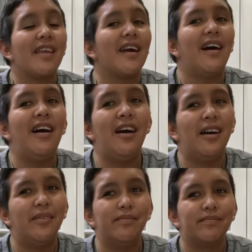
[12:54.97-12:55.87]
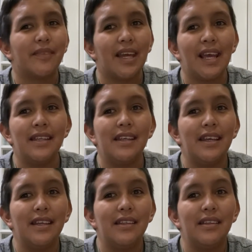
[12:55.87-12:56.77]
And
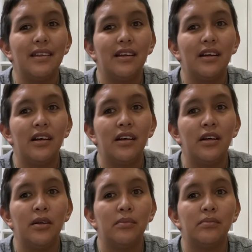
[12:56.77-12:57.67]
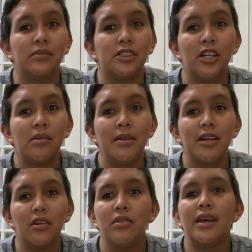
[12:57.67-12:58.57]
then, so I'm like,
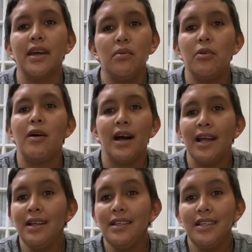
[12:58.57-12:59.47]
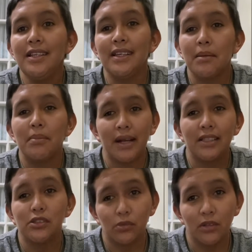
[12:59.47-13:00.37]
okay, well, I need to get back
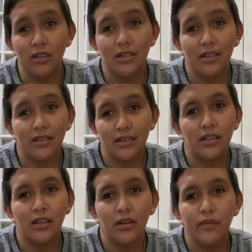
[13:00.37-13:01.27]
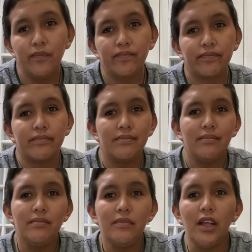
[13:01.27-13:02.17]
to work, you know?
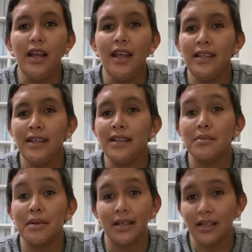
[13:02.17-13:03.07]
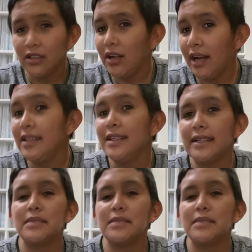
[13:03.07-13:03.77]
And then I'm like, I need to get